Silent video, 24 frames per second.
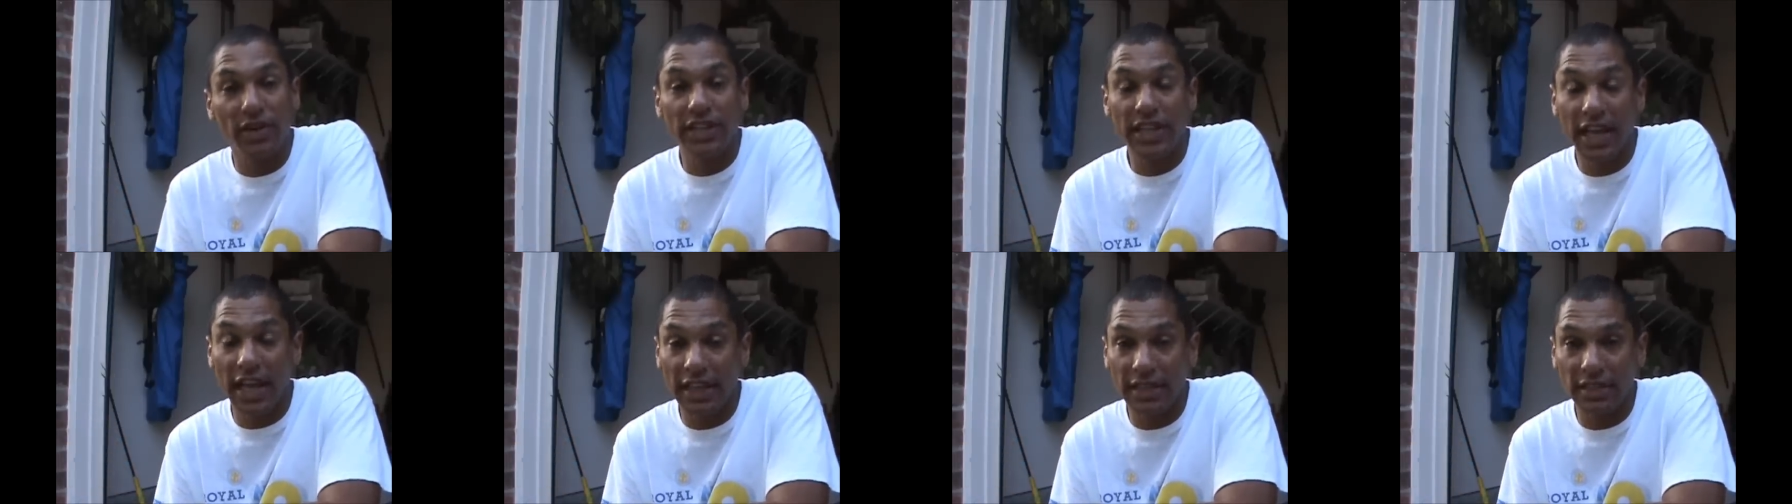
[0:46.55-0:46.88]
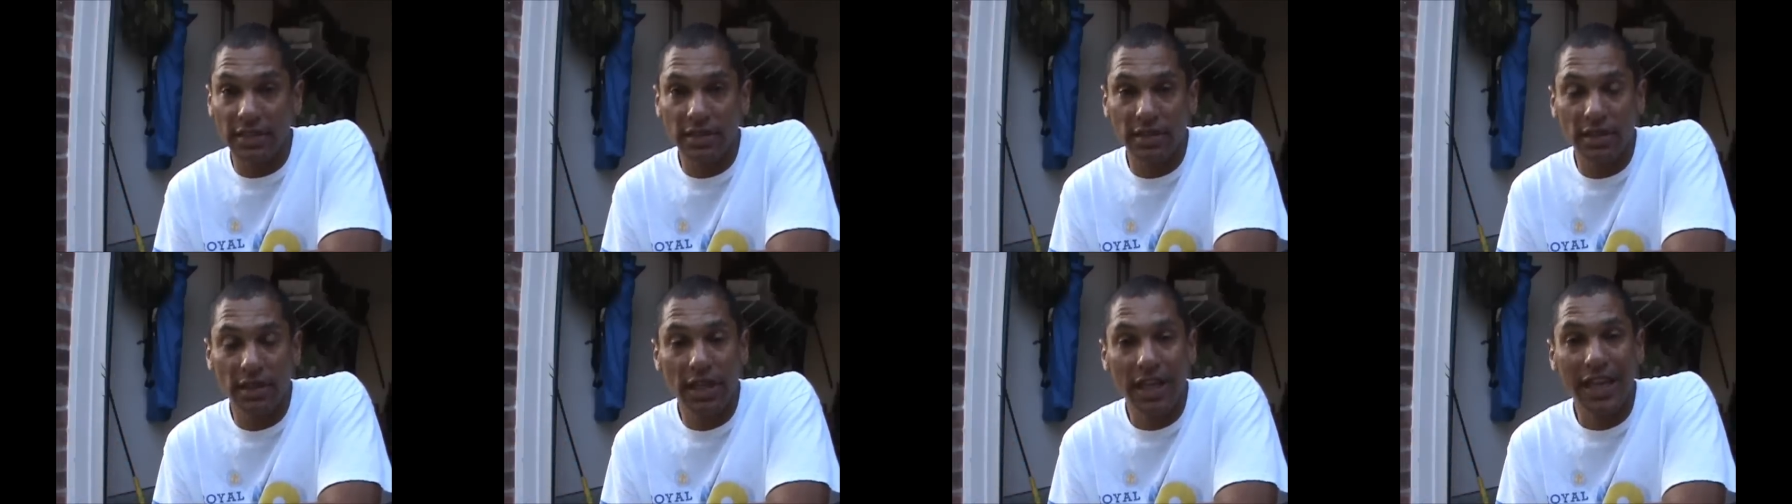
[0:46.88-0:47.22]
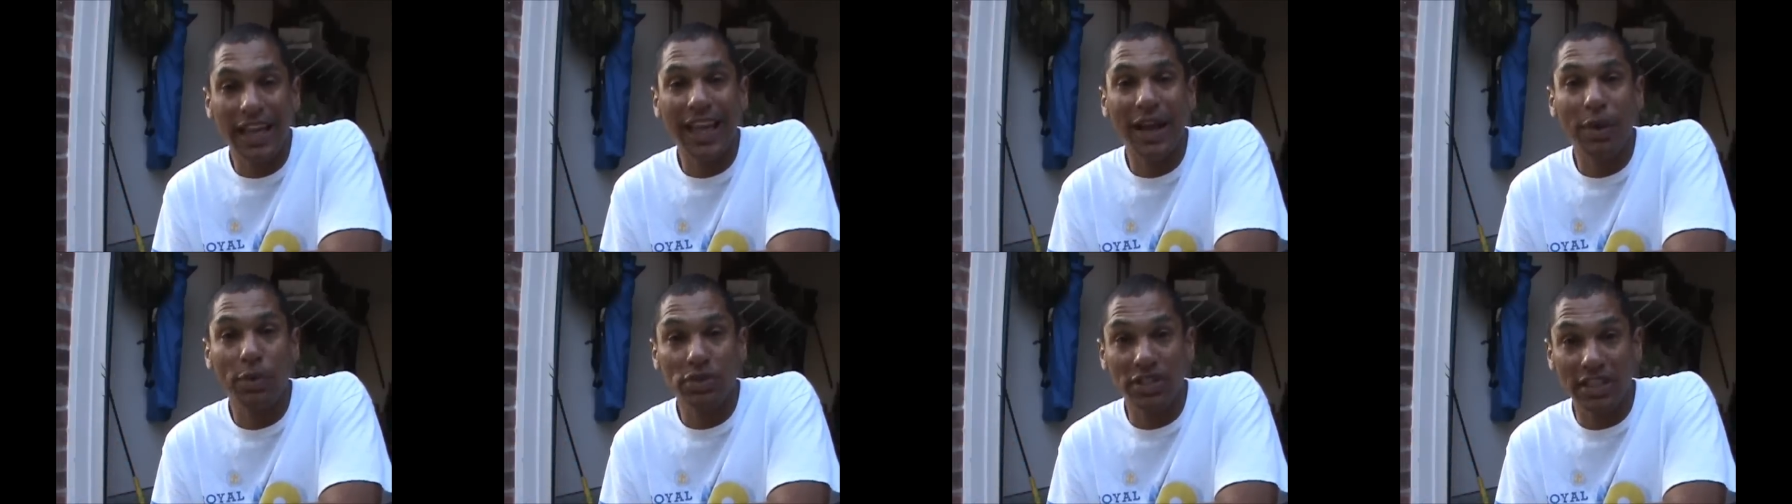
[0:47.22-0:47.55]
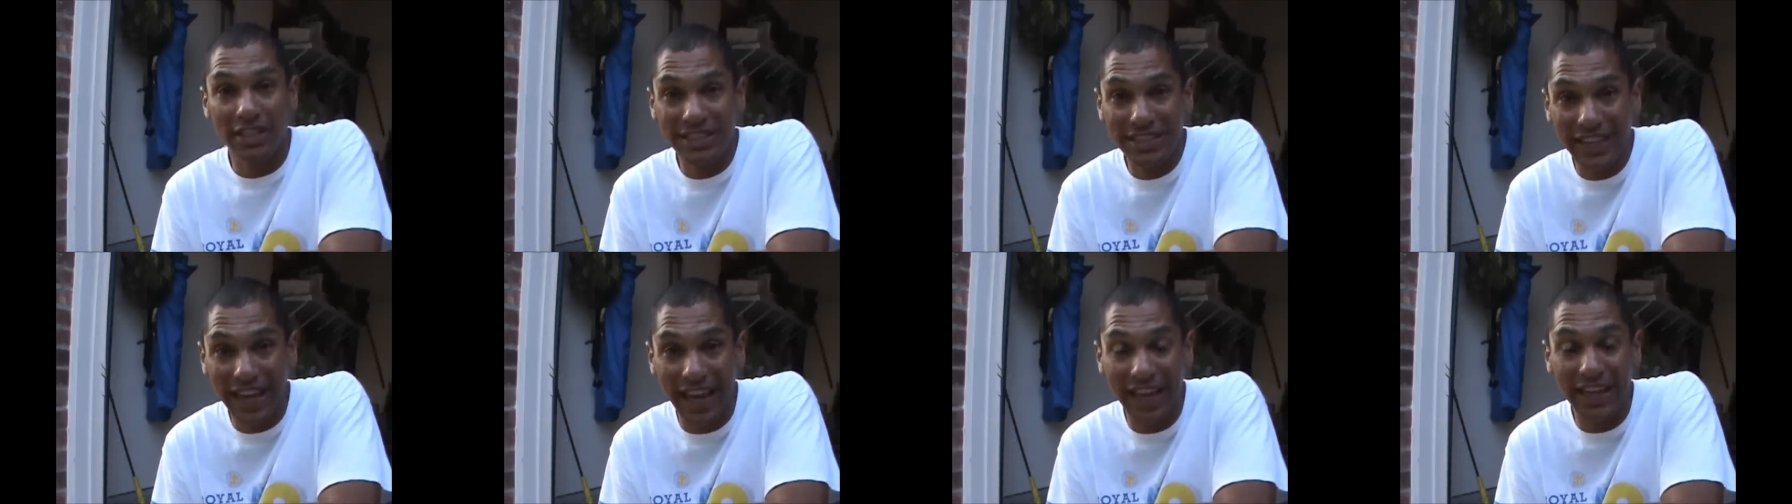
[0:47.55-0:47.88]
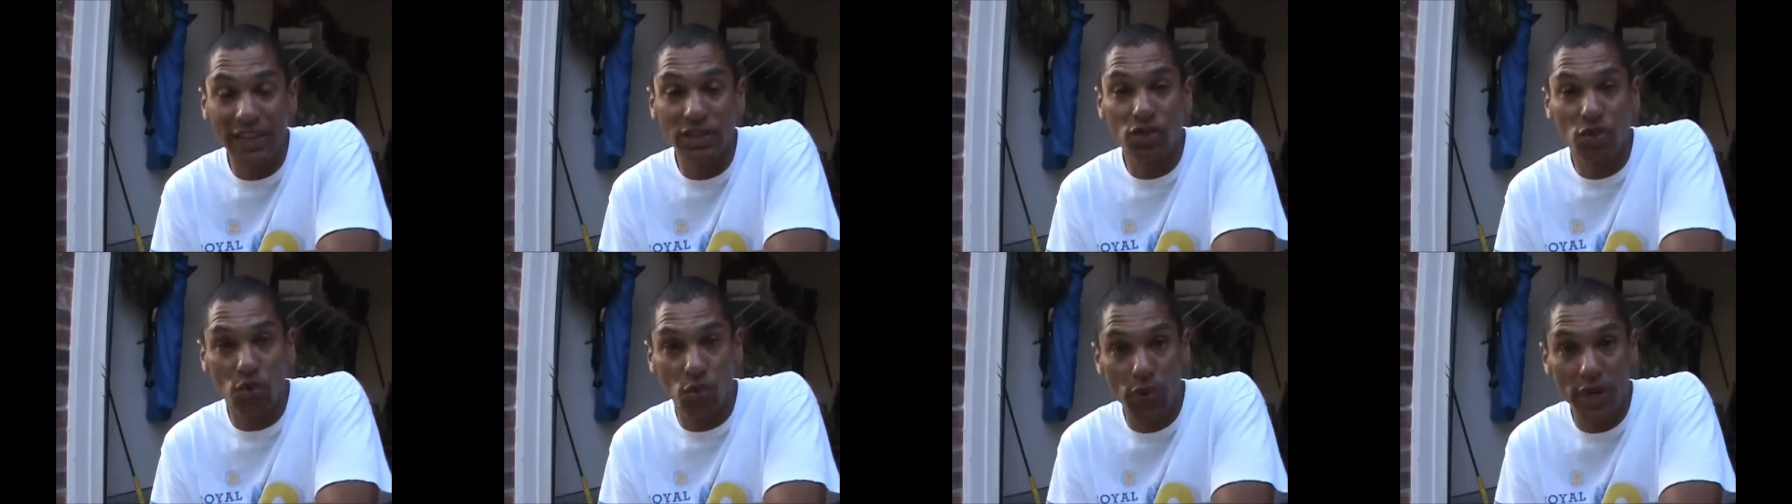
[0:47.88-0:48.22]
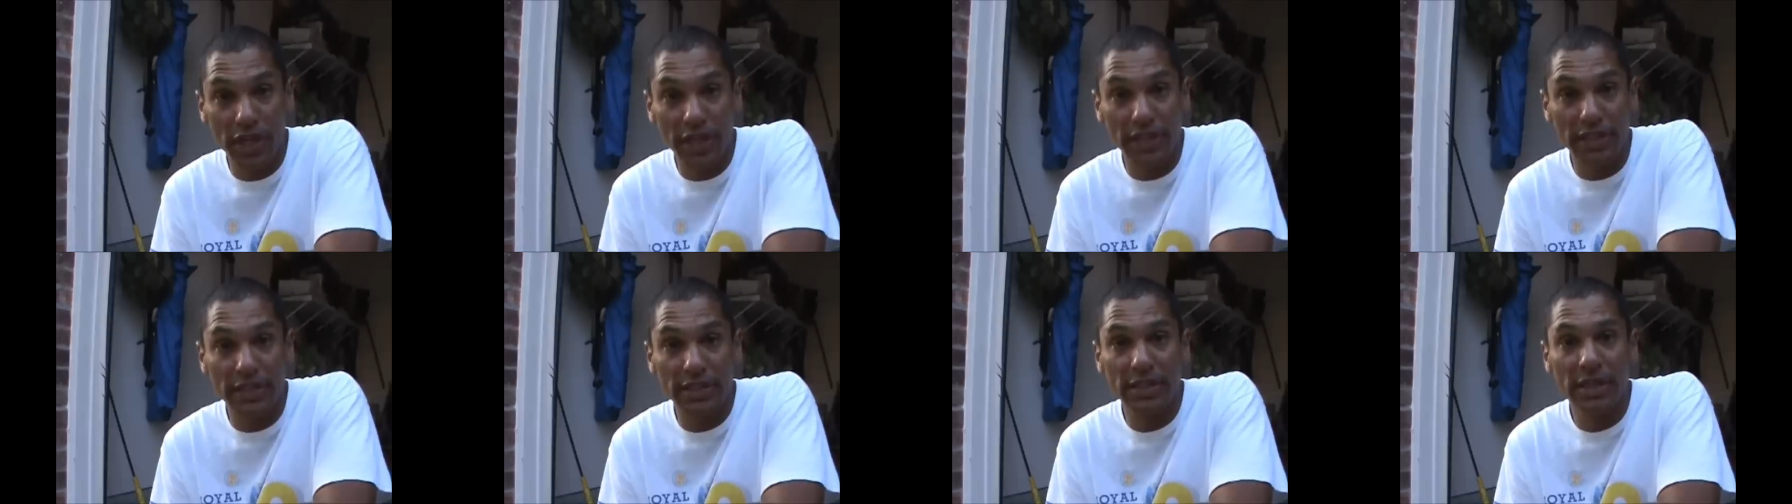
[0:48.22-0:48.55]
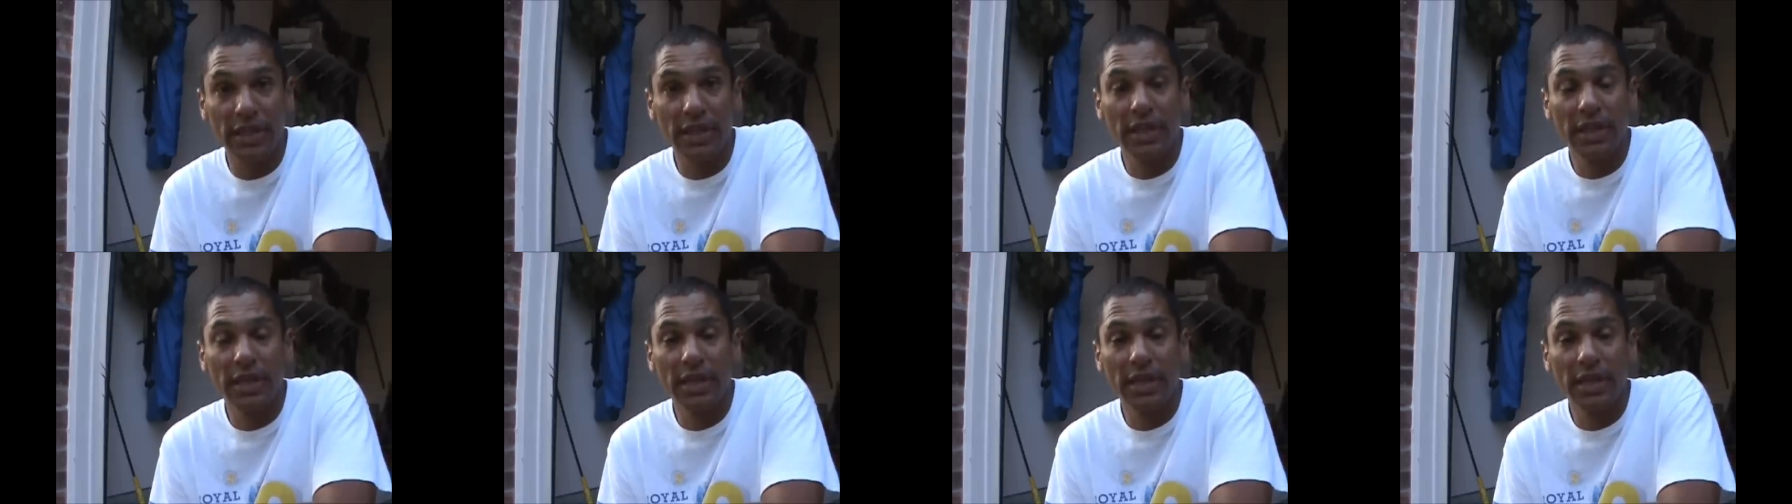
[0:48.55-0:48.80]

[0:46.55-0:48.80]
Yes, it was a tight squeeze.